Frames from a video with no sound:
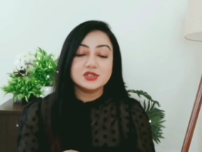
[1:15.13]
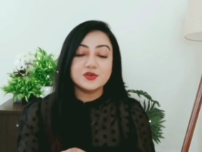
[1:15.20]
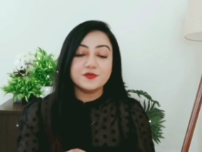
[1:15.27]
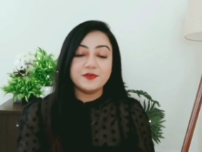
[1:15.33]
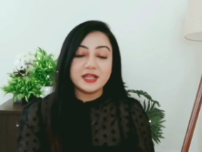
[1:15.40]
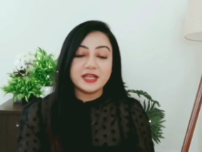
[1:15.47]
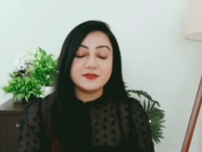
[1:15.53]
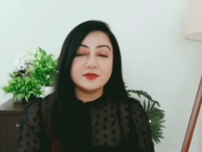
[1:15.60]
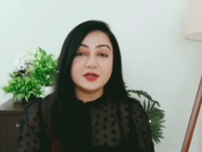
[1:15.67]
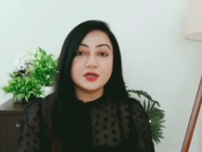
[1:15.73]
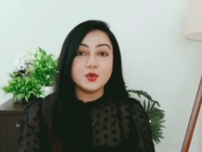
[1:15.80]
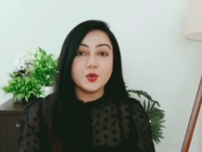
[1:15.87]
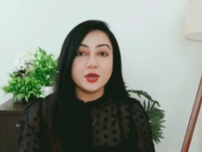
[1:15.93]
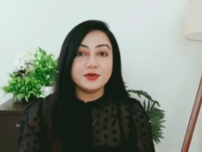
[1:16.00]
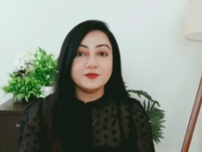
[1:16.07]
So
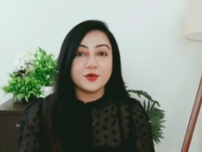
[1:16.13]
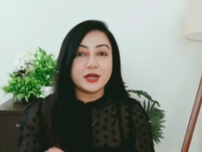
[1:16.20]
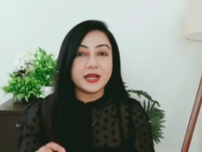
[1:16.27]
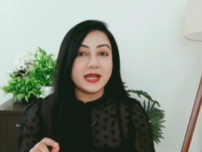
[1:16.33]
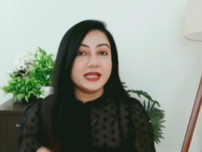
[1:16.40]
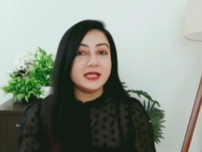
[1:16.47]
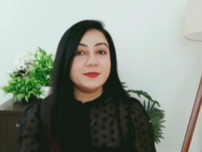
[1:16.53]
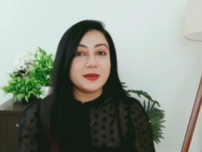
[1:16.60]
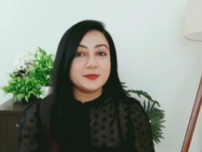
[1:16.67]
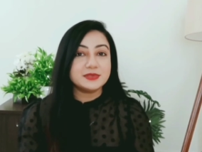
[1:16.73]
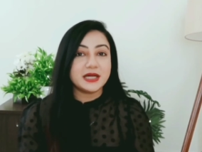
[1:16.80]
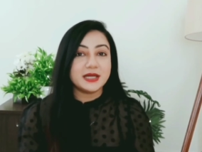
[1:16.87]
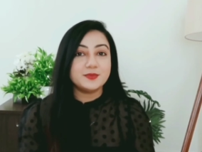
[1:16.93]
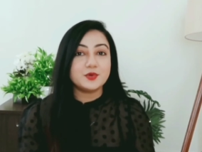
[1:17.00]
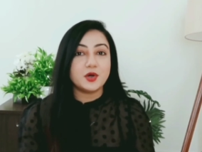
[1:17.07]
whenever going for any
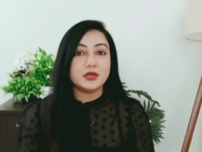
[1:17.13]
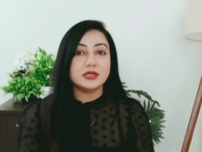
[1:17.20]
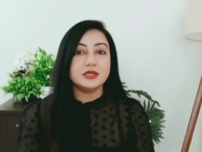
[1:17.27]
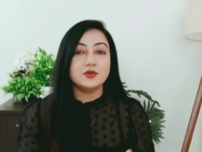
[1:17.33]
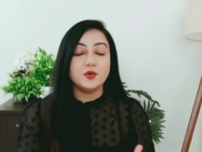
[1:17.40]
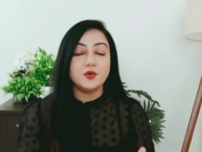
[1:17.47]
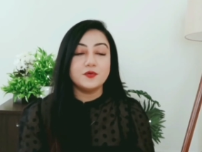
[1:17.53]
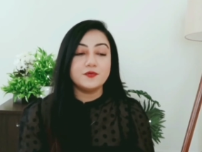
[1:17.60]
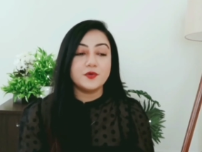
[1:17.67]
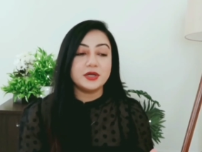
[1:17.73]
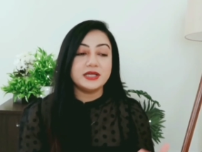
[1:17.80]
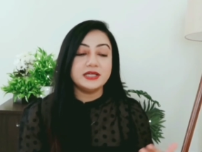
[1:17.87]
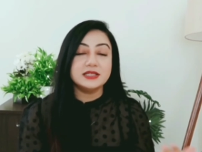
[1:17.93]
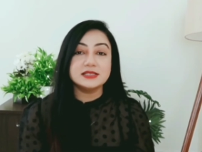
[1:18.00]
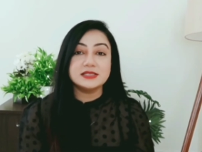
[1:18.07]
peptide product go
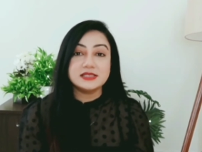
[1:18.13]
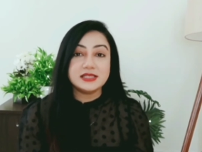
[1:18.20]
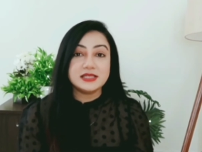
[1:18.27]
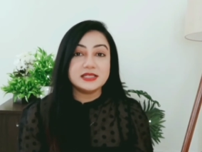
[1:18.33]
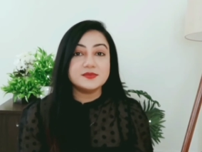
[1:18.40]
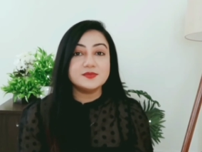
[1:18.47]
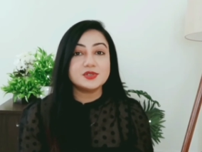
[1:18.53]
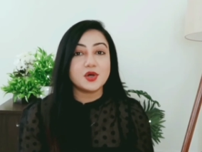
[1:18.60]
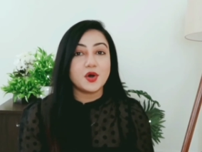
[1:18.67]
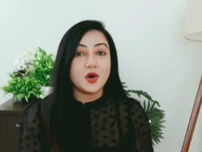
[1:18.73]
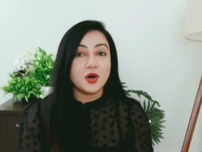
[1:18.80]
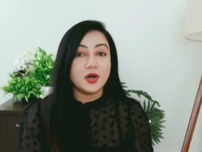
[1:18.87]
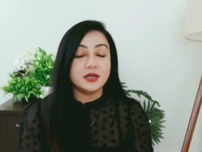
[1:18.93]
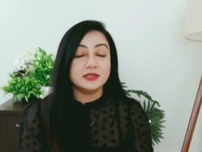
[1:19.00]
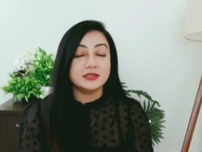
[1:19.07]
for either serums
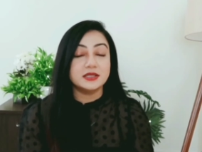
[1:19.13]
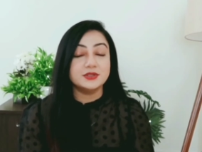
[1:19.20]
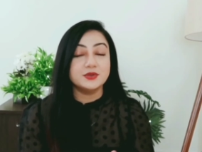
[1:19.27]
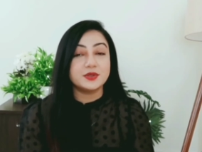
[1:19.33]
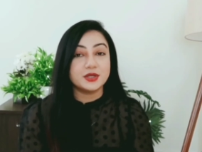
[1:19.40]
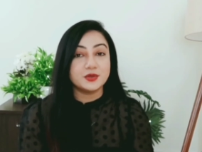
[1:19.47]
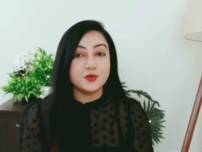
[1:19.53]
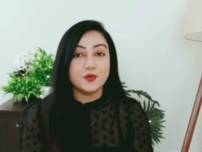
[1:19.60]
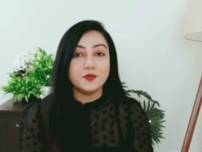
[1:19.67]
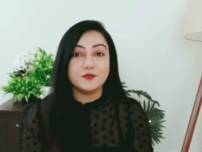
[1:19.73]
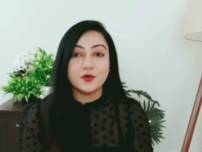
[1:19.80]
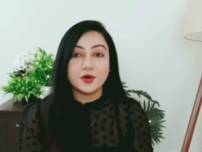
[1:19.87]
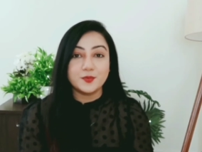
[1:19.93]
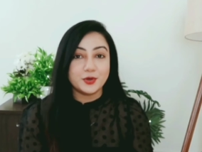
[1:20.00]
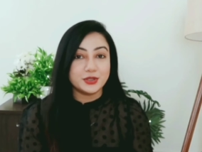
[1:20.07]
or uh, you can go
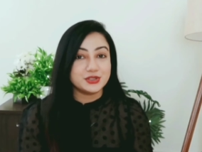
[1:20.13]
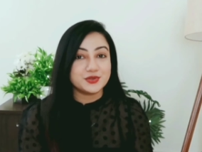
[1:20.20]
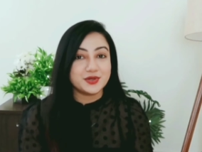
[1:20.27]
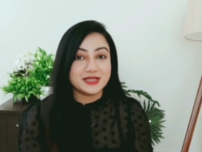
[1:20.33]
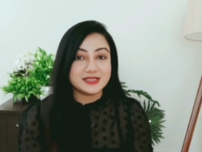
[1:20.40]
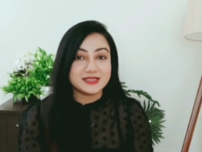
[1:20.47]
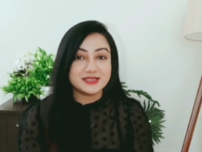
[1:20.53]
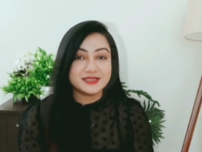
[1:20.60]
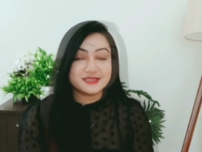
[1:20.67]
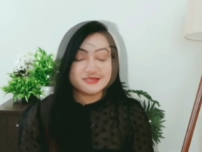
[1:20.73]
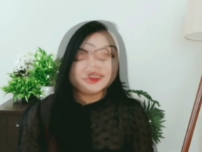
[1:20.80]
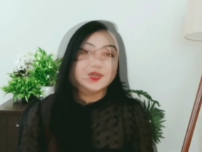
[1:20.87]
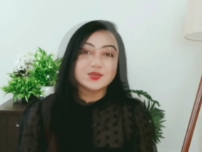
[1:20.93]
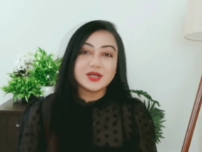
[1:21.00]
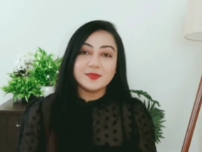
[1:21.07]
for moisturizers.
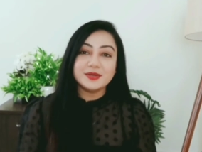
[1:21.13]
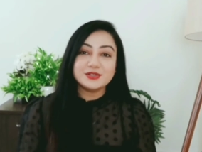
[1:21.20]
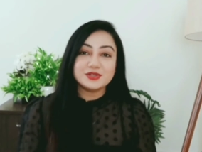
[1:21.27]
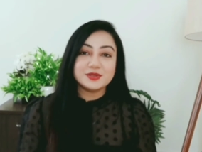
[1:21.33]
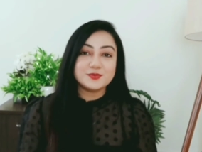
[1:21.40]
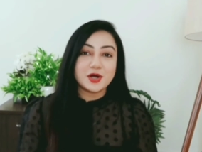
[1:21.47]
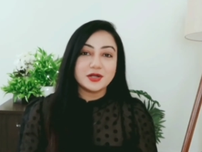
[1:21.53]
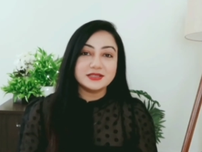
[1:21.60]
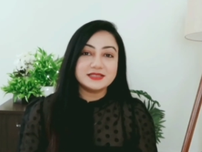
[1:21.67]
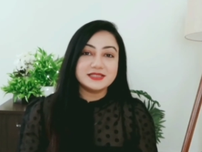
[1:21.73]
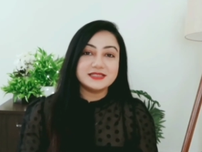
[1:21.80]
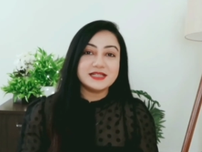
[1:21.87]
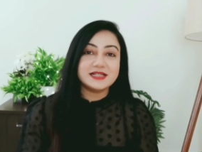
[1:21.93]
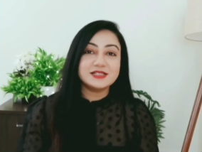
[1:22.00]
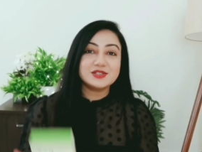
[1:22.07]
Now coming to the product
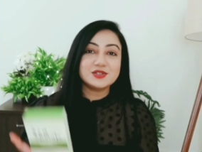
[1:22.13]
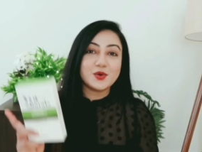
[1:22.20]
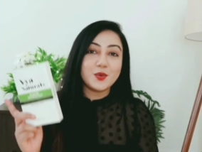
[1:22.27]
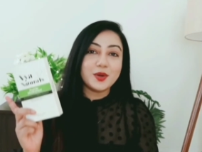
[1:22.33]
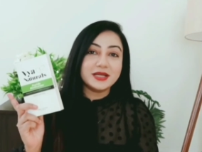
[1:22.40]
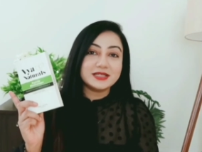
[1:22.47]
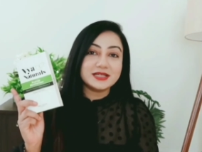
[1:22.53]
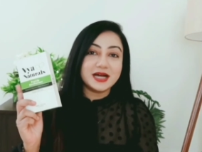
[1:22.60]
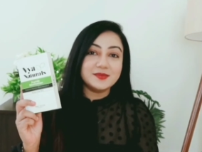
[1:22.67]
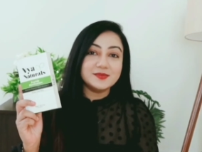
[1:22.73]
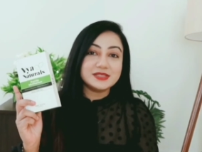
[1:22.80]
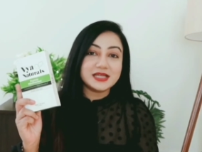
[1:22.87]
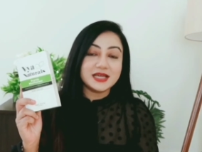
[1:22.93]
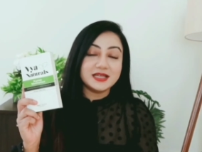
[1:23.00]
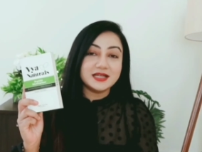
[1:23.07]
details so it
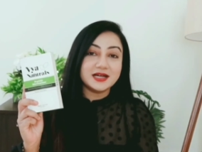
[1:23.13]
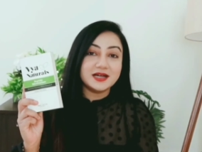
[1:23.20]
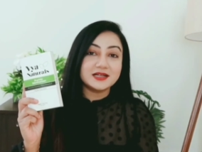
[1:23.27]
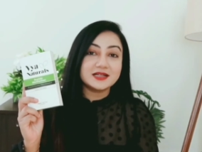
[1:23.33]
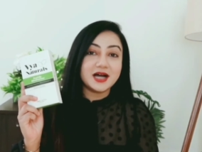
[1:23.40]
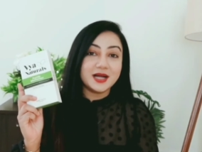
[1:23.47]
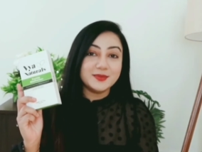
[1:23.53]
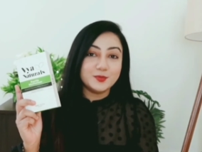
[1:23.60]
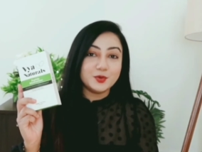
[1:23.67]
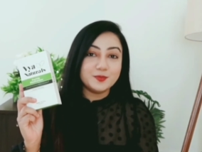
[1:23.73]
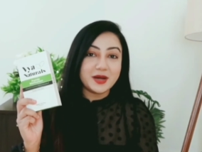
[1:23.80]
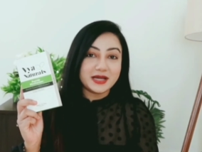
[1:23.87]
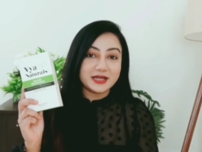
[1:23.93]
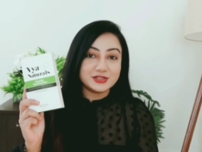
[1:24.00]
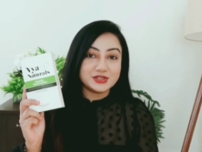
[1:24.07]
comes in a
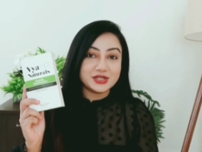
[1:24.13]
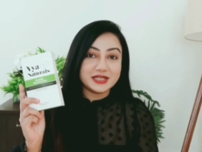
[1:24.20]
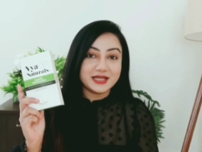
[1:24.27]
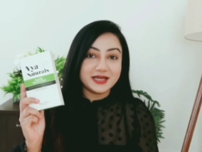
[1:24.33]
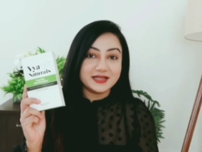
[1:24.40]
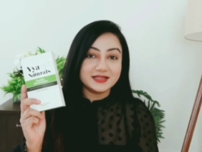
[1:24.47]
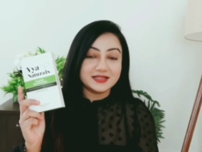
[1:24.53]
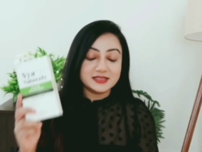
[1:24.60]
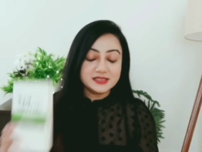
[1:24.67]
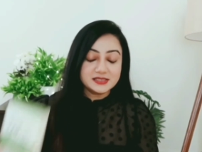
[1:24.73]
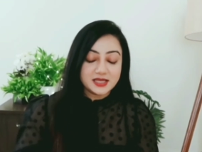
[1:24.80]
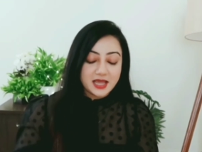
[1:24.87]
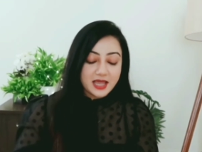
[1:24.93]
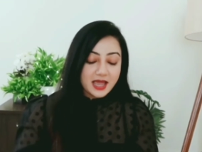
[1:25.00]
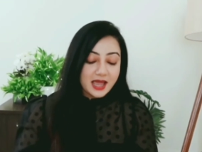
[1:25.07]
cardboard packaging like this
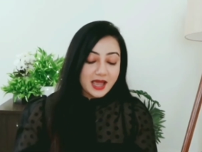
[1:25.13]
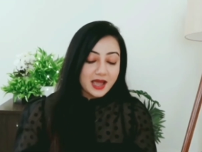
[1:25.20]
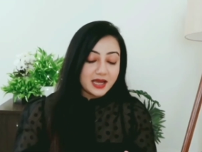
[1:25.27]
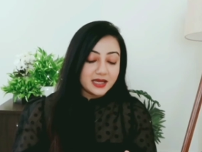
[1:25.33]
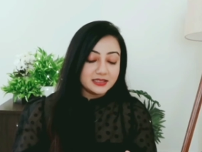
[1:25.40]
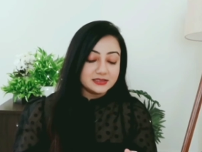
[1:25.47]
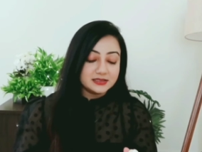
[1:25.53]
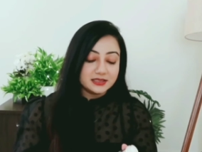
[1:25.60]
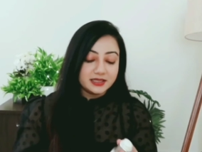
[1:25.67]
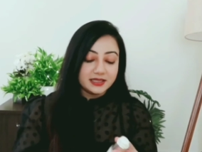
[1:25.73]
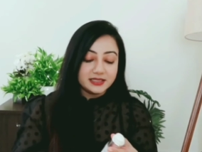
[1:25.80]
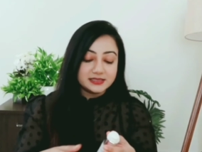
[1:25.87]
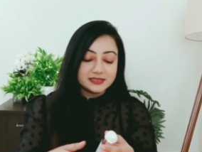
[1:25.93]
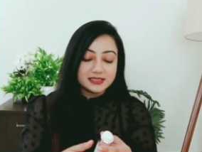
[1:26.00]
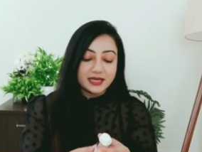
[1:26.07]
and uh,
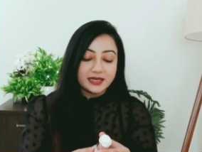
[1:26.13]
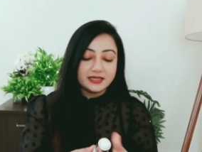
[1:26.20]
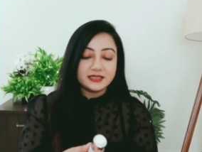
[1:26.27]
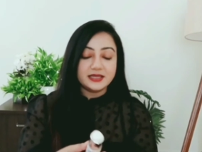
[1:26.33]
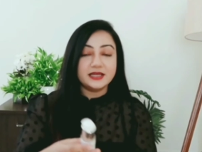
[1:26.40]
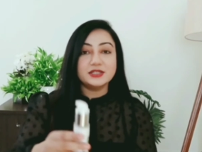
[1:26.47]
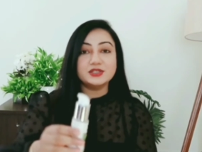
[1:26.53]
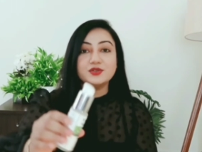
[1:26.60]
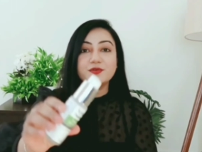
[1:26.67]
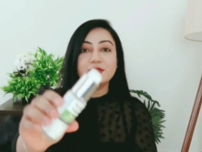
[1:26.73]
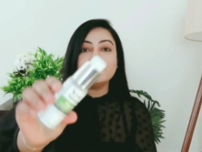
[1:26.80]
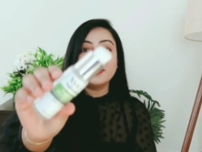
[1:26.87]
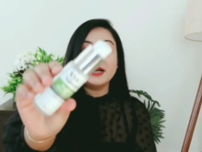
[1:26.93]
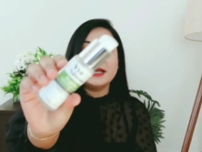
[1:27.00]
inside it you will